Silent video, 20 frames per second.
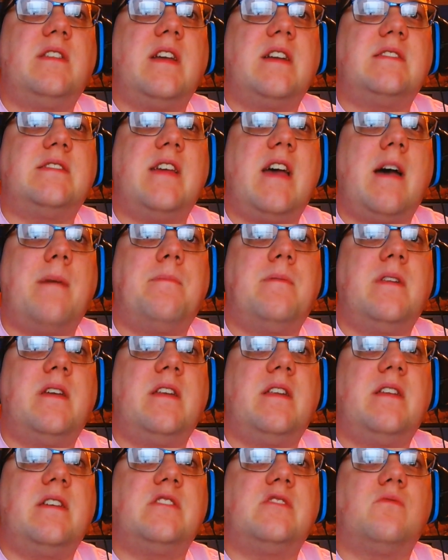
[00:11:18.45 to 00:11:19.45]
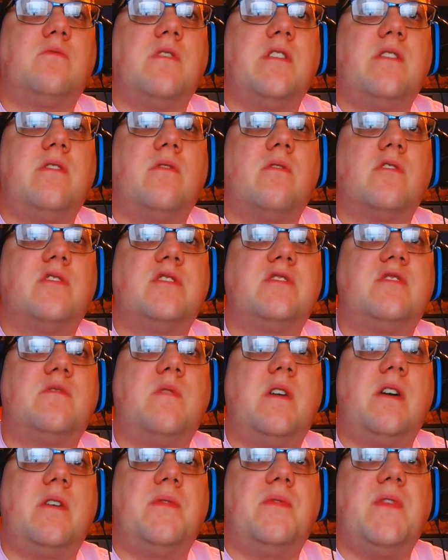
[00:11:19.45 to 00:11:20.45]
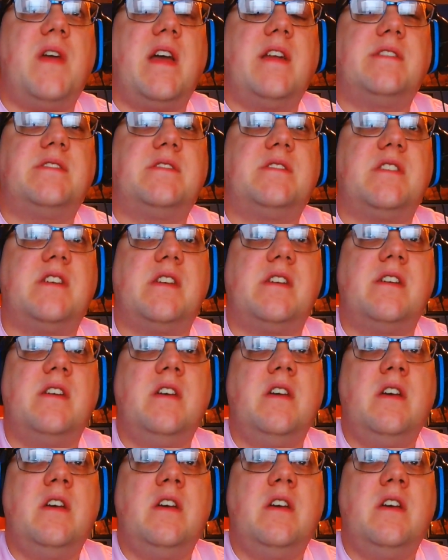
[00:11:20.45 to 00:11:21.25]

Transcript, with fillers: that's happening is real or just a wild fantasy.